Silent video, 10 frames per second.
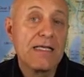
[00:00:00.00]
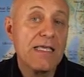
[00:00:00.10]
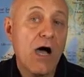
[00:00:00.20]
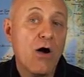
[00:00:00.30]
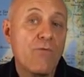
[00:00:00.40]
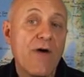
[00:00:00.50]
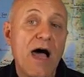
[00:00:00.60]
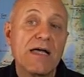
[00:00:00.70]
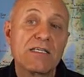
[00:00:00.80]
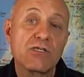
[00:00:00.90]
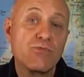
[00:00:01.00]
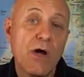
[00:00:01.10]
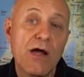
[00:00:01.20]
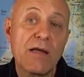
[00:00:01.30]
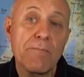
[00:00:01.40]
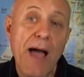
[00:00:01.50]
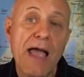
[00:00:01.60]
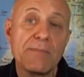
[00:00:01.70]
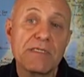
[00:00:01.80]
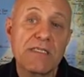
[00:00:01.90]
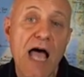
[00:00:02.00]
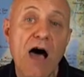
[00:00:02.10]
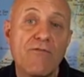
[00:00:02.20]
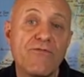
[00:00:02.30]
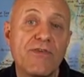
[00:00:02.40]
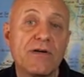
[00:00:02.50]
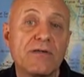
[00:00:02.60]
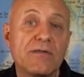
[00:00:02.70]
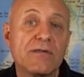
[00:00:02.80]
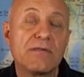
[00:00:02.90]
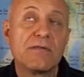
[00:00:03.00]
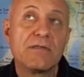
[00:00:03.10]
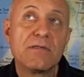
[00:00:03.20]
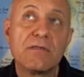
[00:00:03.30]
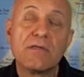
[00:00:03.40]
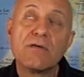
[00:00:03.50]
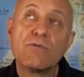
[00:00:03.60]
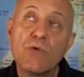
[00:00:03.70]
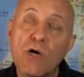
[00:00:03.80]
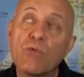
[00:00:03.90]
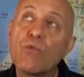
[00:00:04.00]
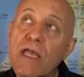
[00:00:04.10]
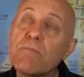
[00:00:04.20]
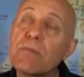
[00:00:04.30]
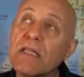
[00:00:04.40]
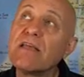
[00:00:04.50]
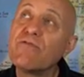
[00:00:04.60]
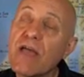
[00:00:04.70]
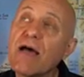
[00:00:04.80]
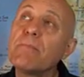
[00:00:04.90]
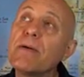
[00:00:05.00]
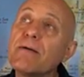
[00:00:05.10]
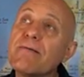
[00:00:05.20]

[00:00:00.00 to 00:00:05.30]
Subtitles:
Yehovah is swearing by himself. Will we believe him?